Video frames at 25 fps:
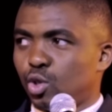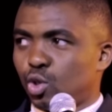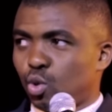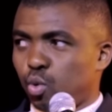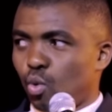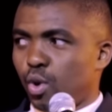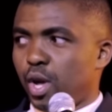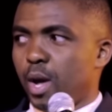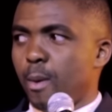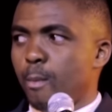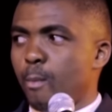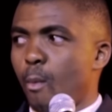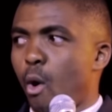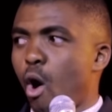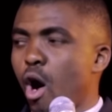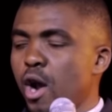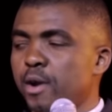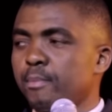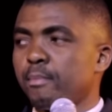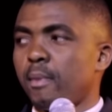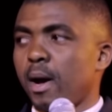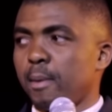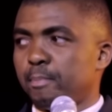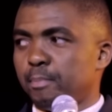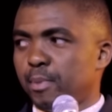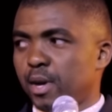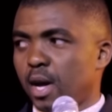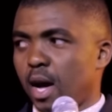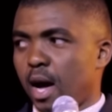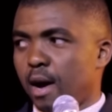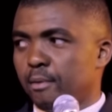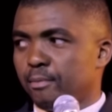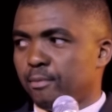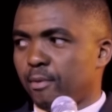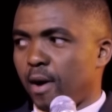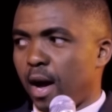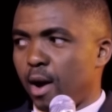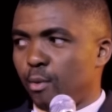to him on my
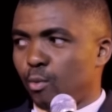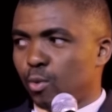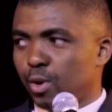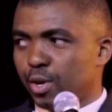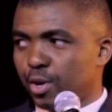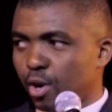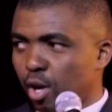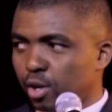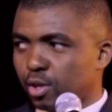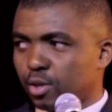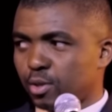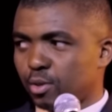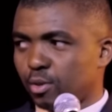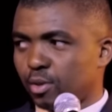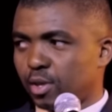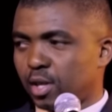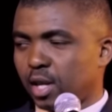behalf. I will not do